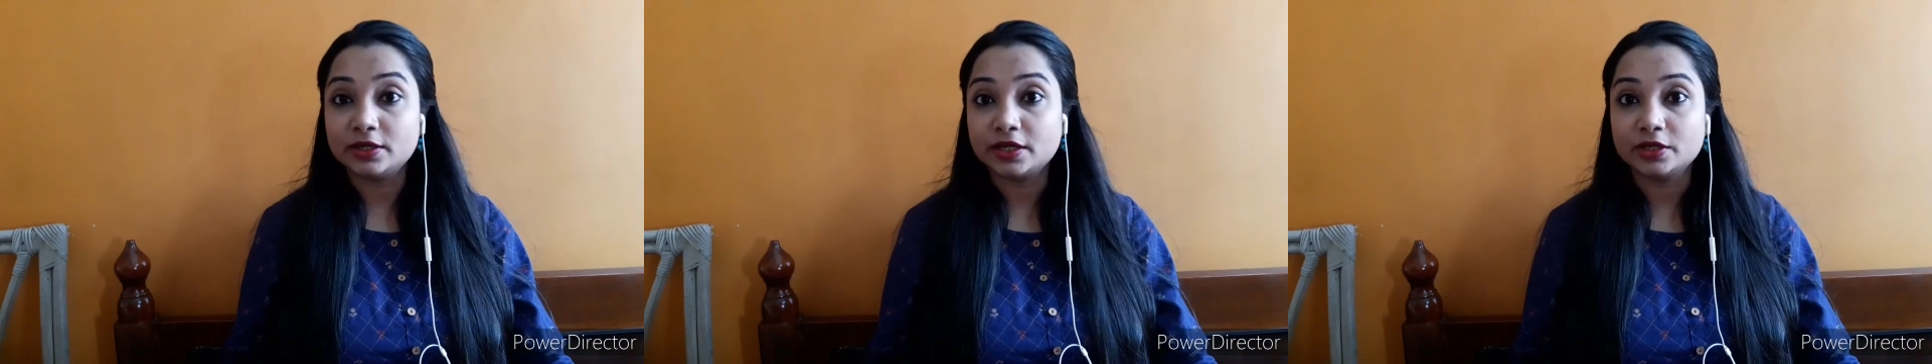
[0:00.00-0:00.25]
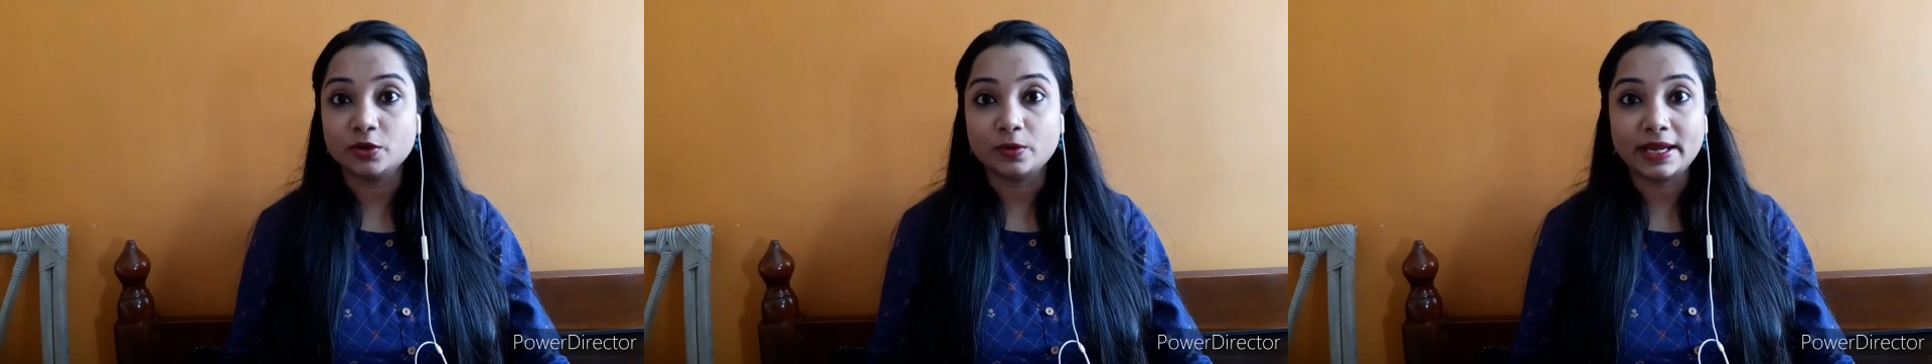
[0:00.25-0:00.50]
You
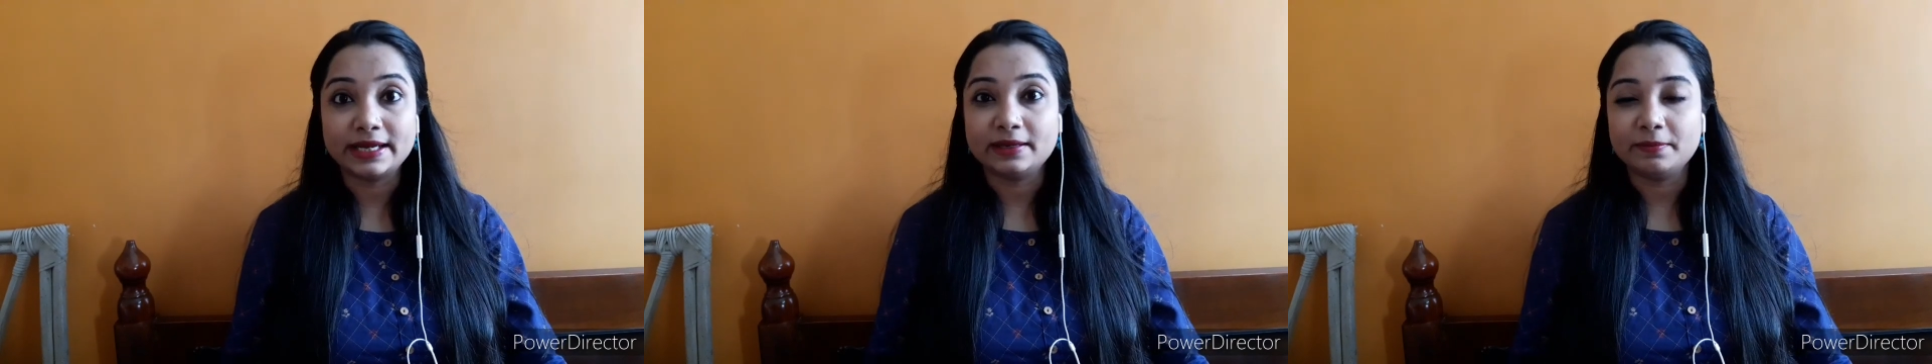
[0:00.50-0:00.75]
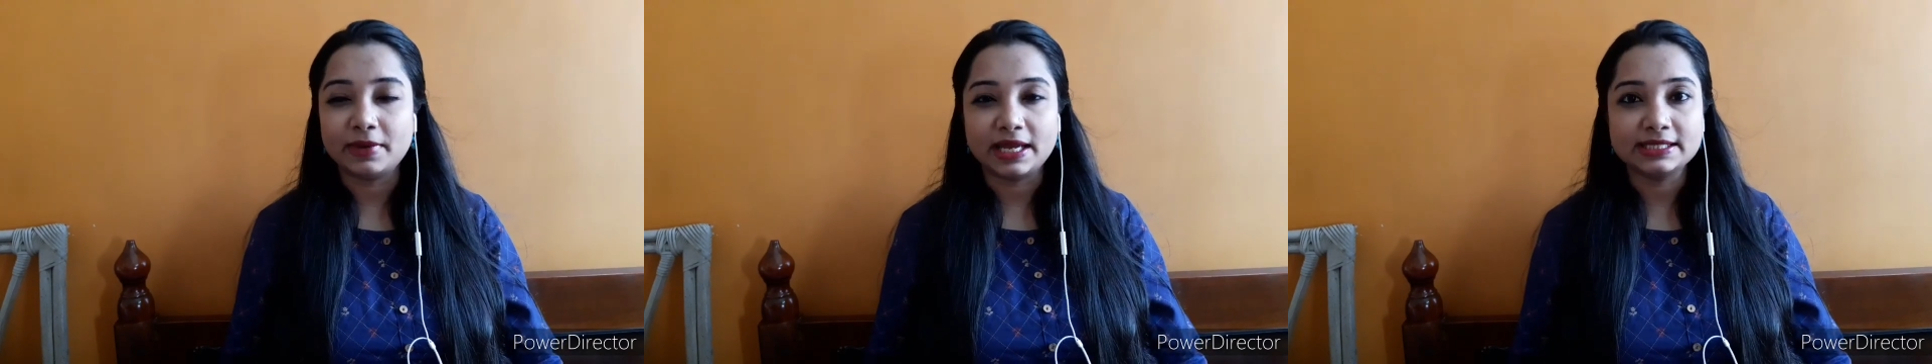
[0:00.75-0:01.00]
can go ahead
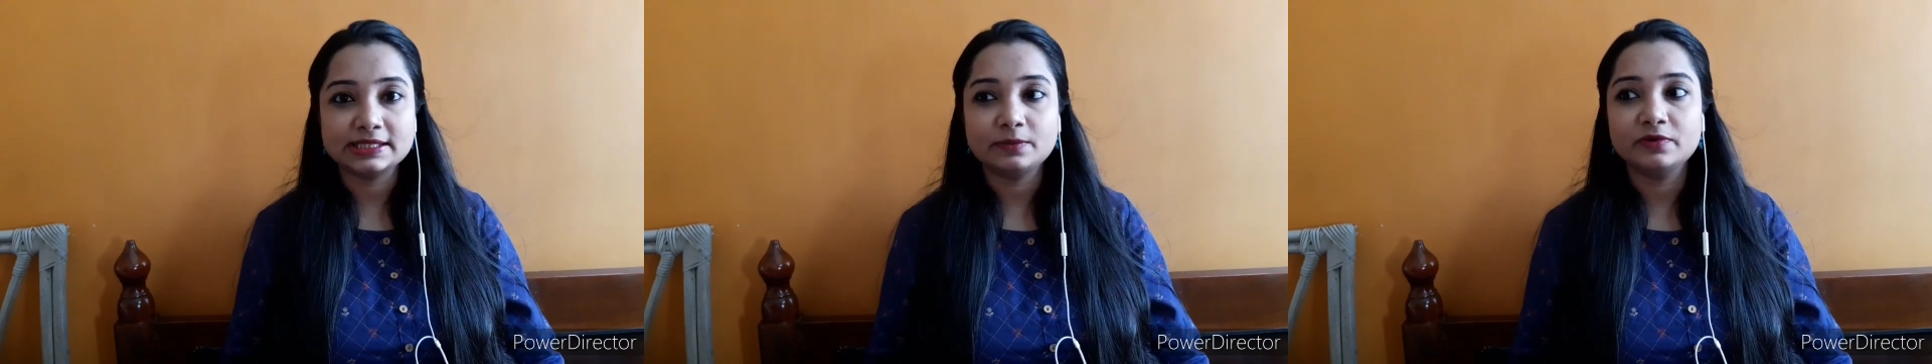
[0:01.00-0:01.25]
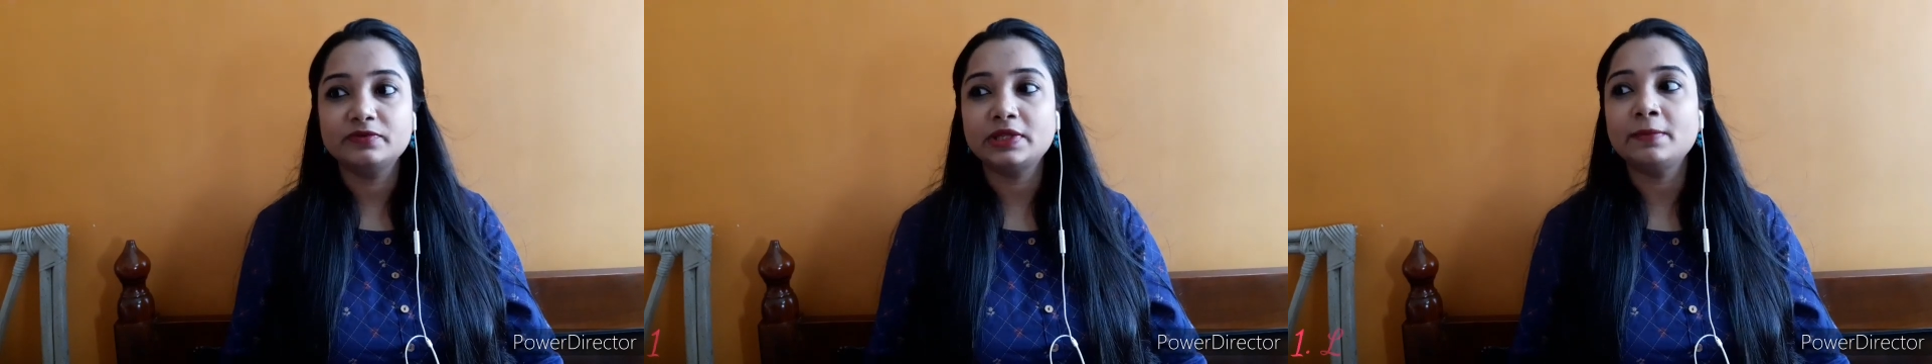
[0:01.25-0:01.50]
and buy
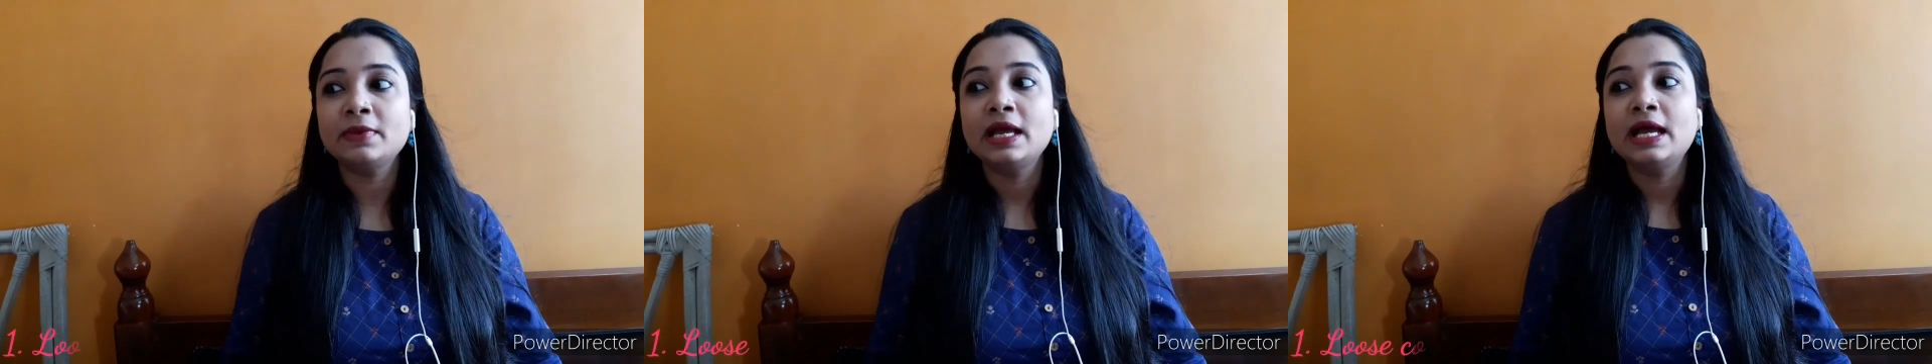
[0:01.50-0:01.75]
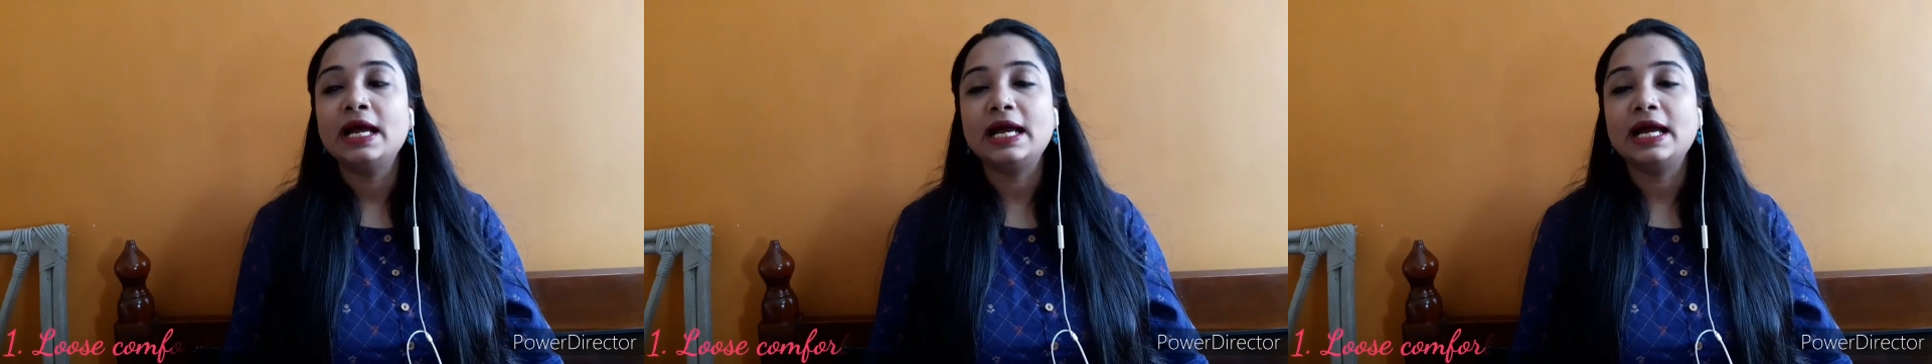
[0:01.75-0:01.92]
some of them.